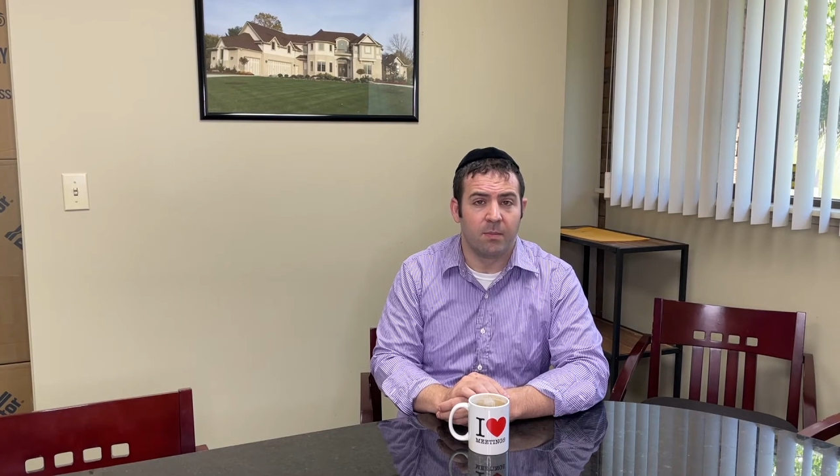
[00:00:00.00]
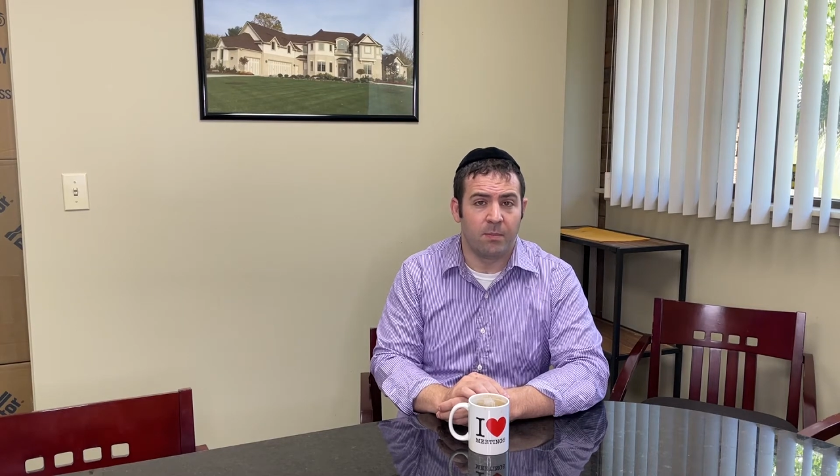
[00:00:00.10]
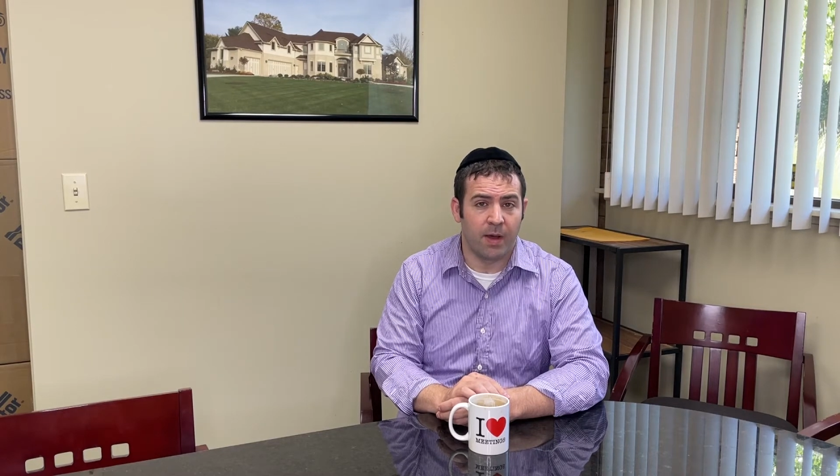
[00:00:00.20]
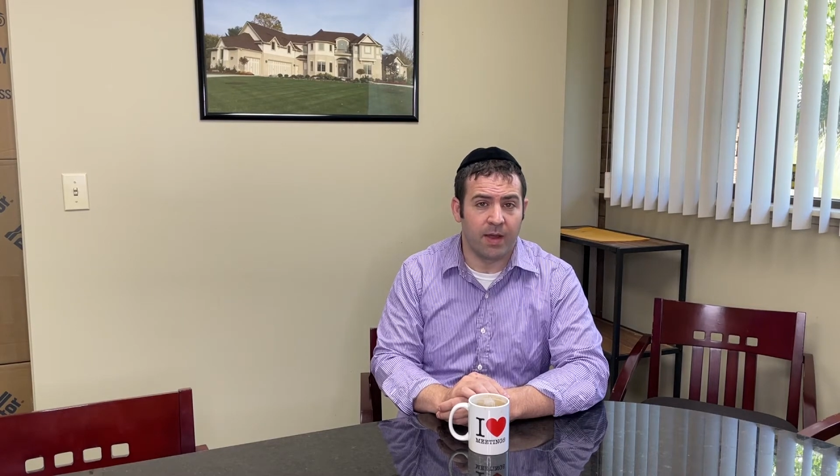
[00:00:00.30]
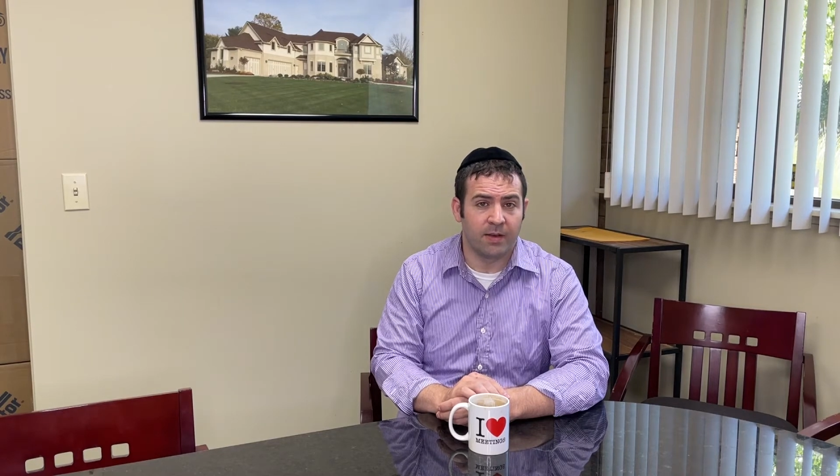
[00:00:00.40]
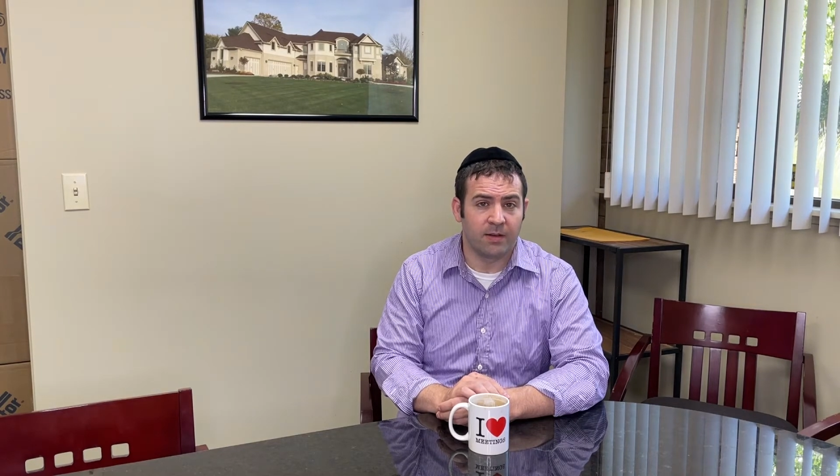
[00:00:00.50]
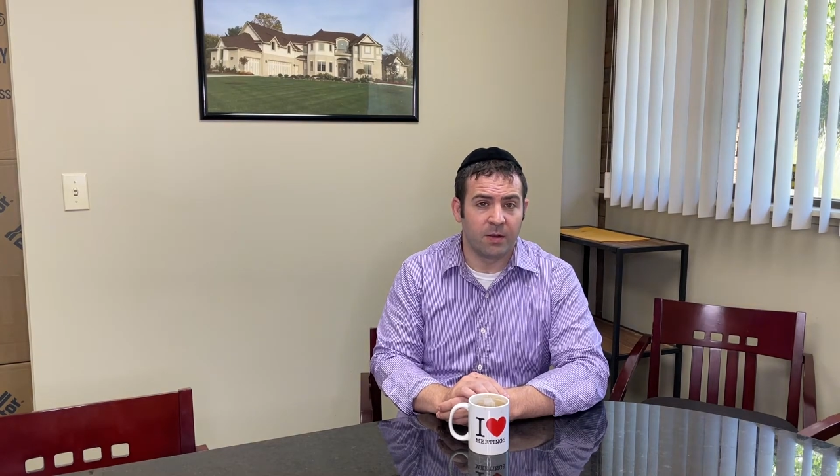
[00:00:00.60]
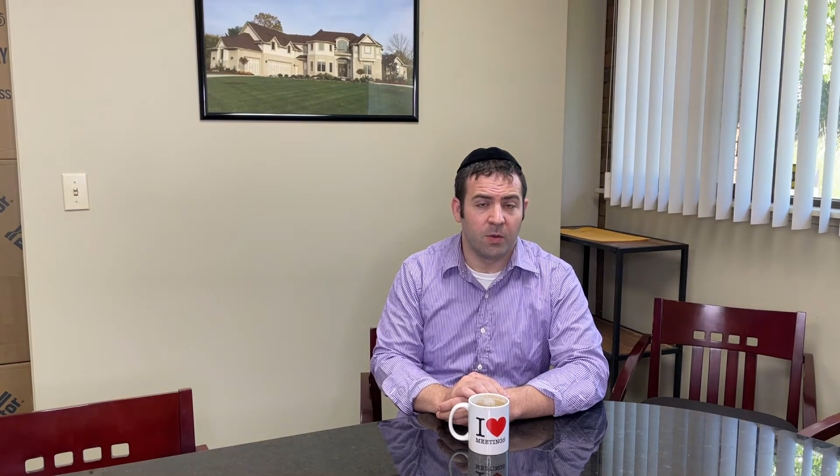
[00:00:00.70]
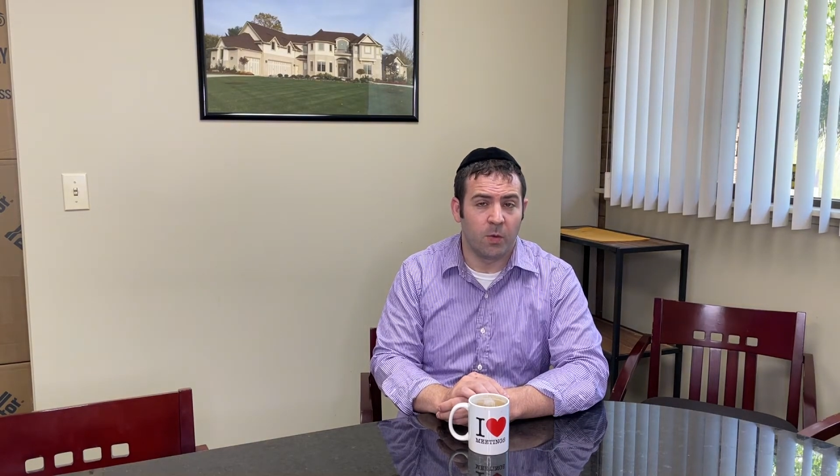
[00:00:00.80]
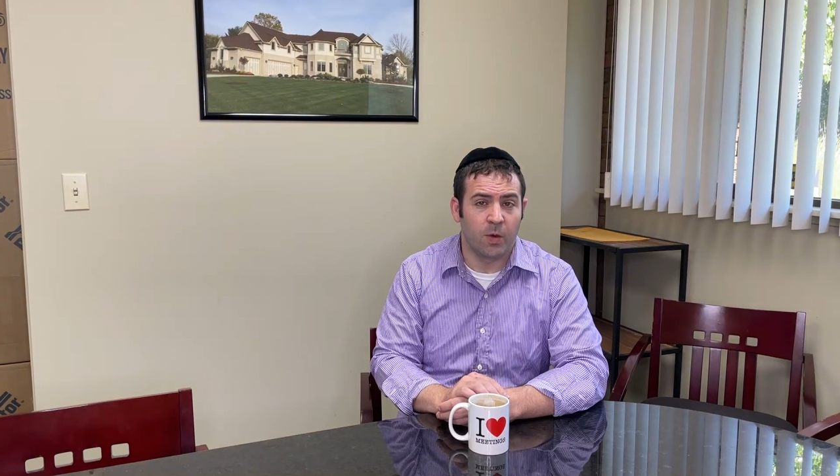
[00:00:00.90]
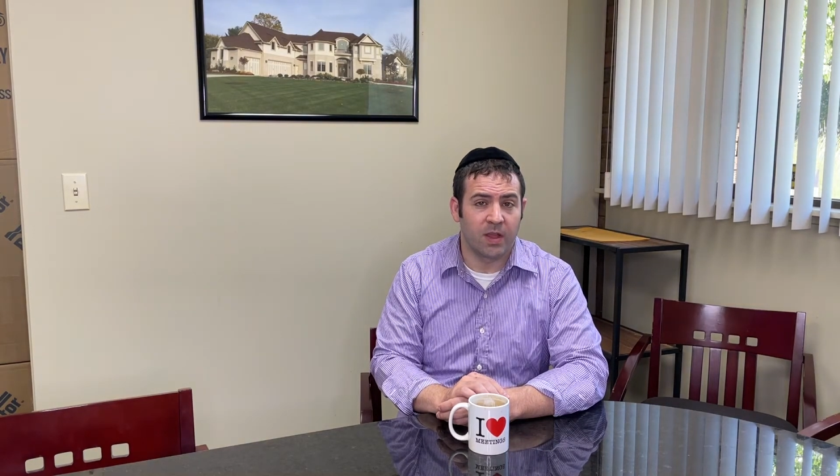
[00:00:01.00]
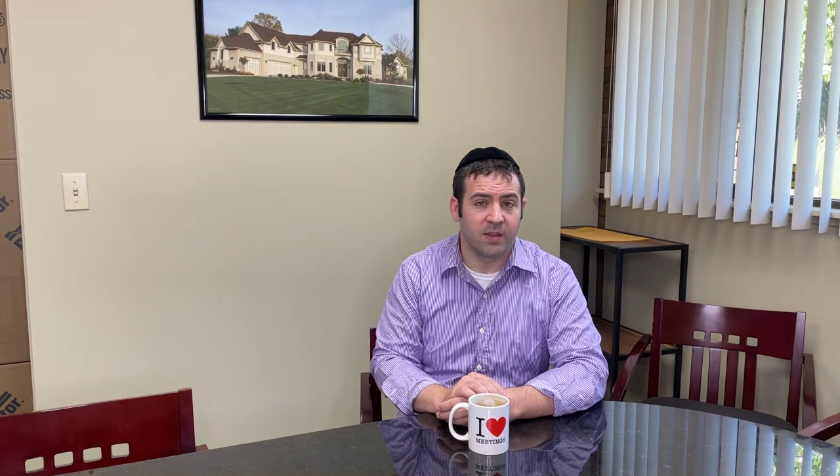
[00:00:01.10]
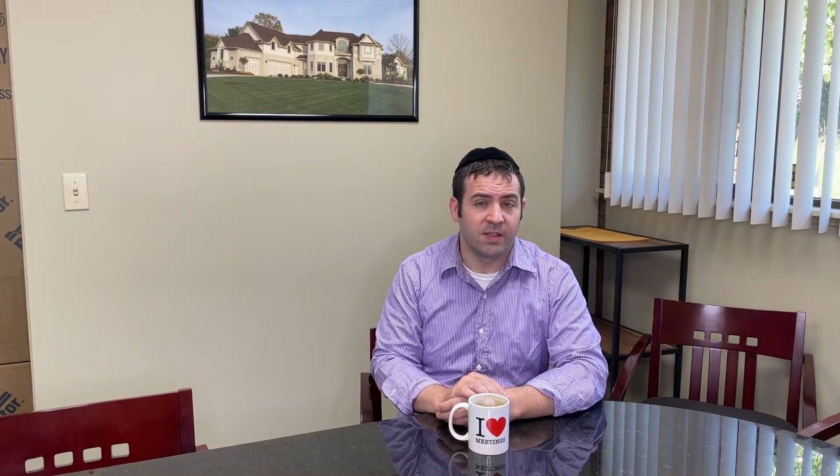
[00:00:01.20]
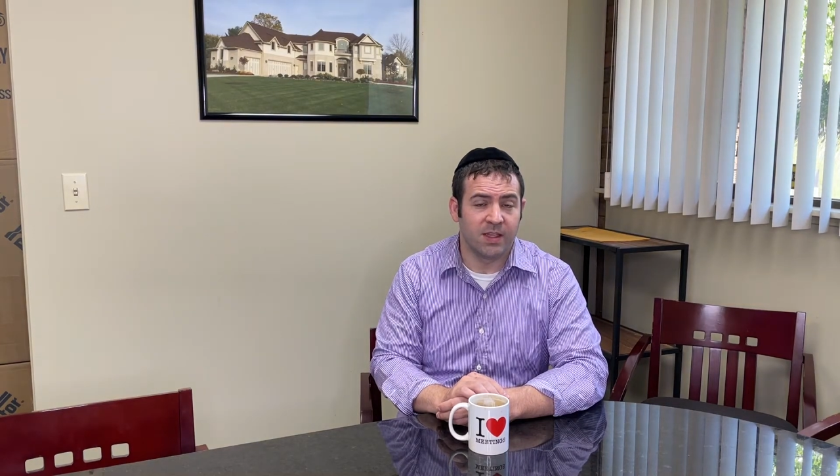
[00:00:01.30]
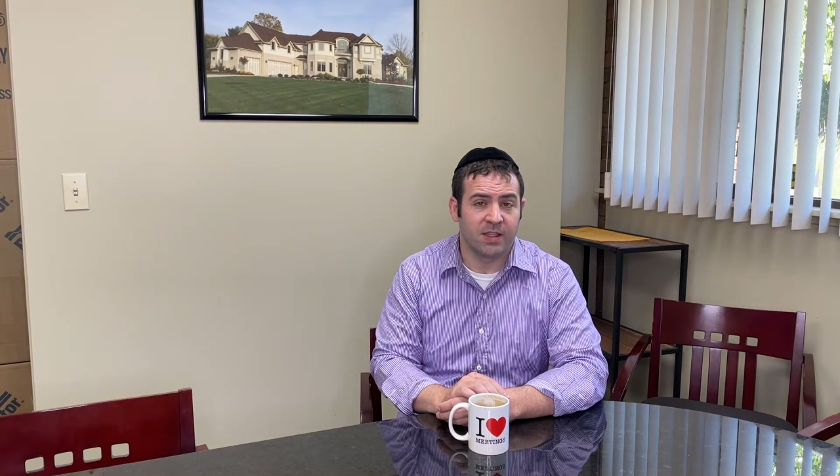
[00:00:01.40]
But we could
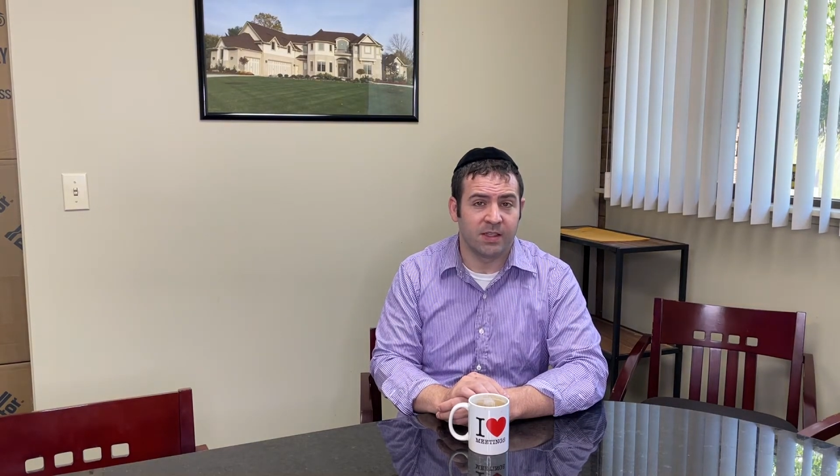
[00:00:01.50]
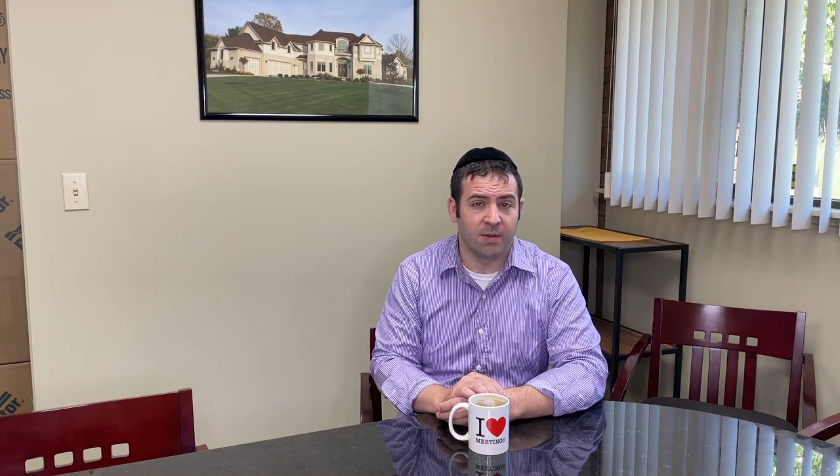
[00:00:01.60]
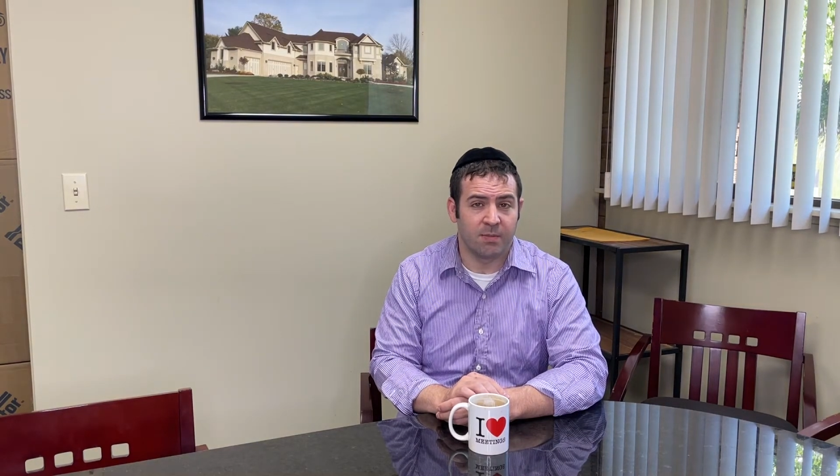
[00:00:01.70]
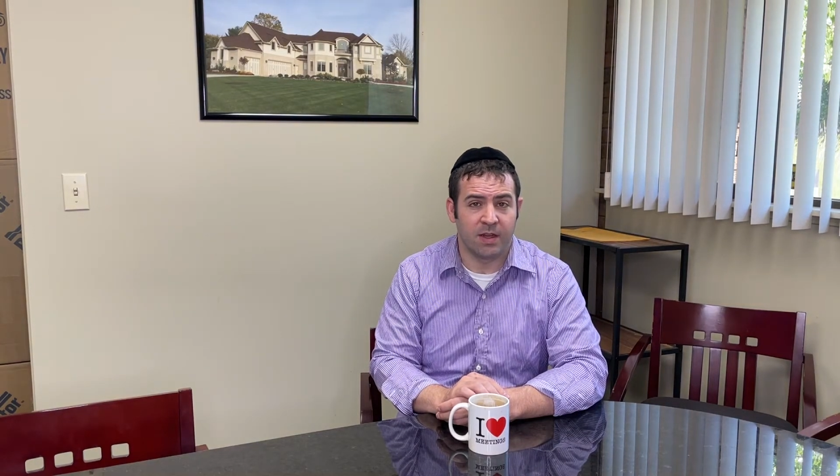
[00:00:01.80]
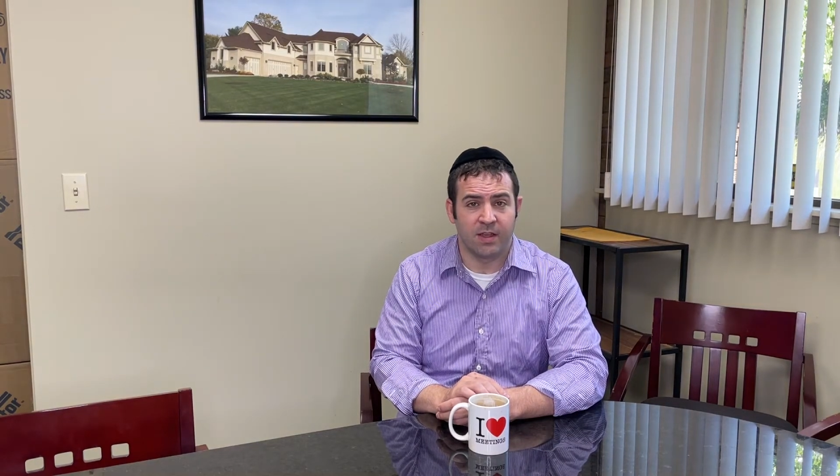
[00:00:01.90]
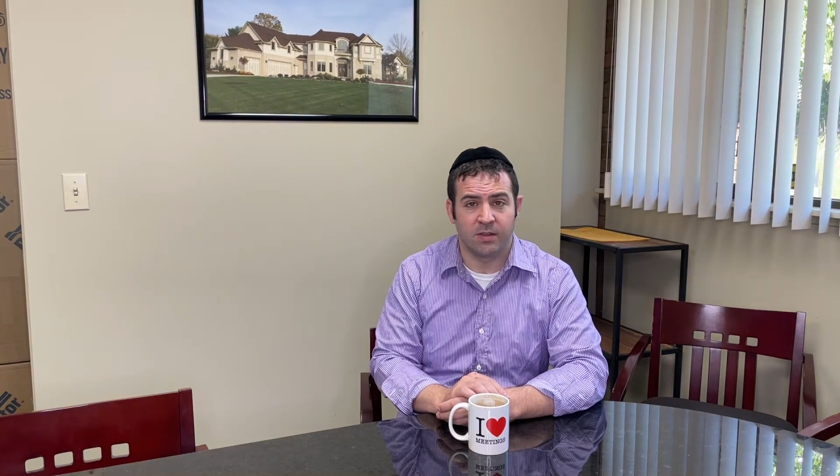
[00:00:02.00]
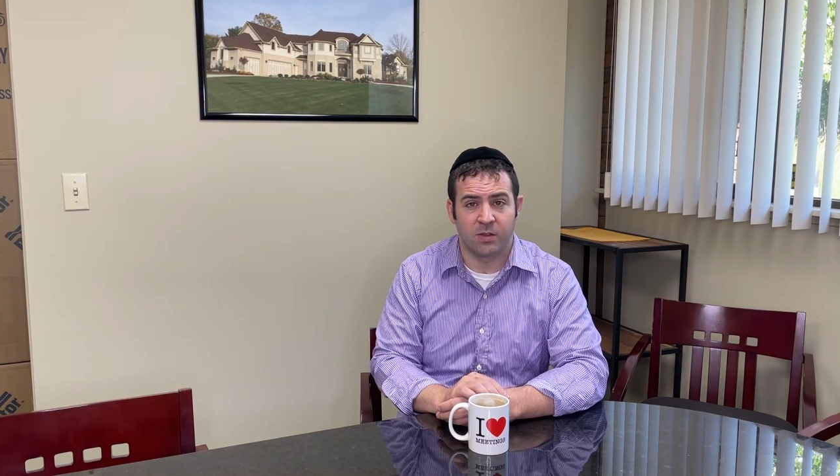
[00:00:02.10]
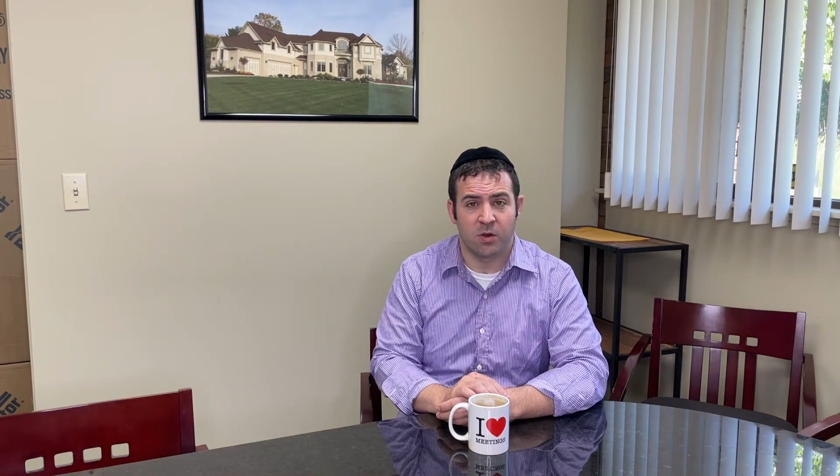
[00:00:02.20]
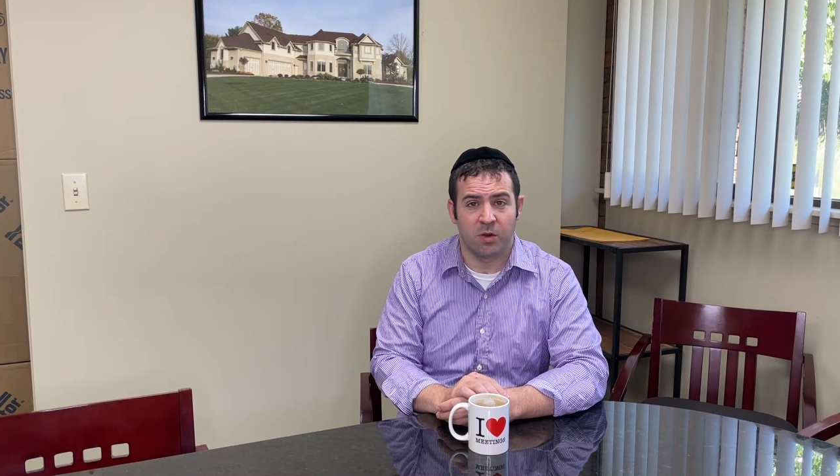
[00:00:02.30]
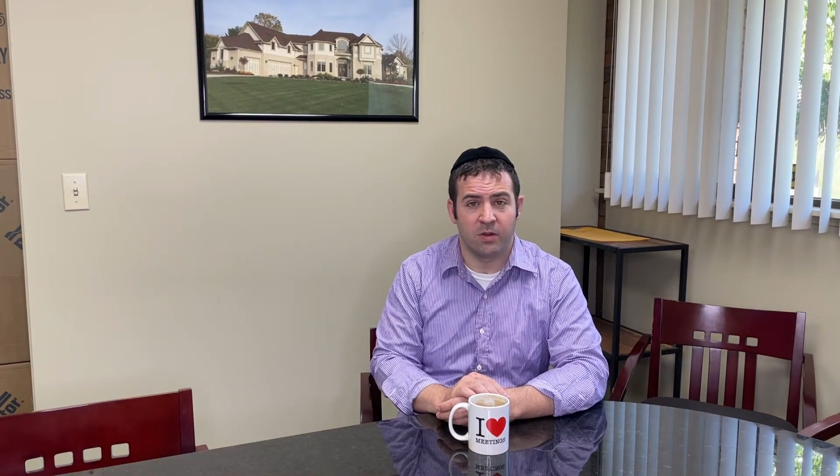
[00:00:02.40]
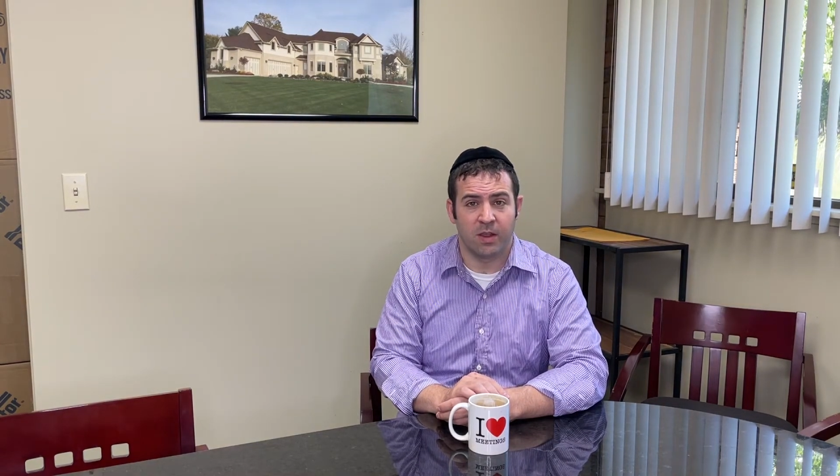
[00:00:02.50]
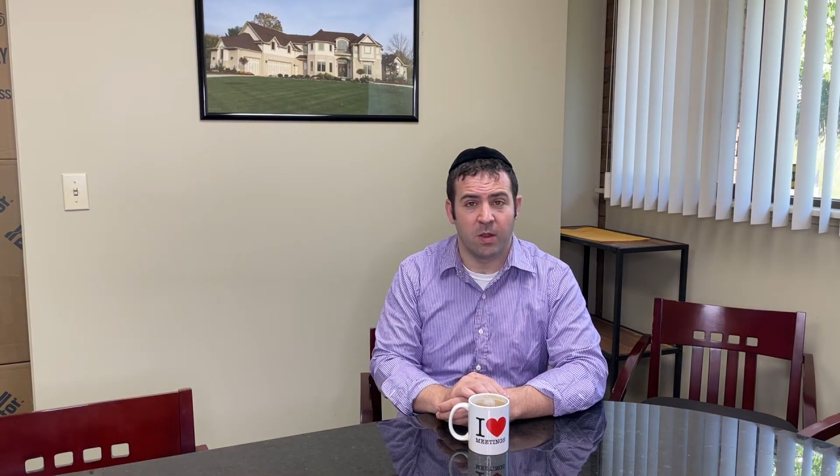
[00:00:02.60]
see that somebody is currently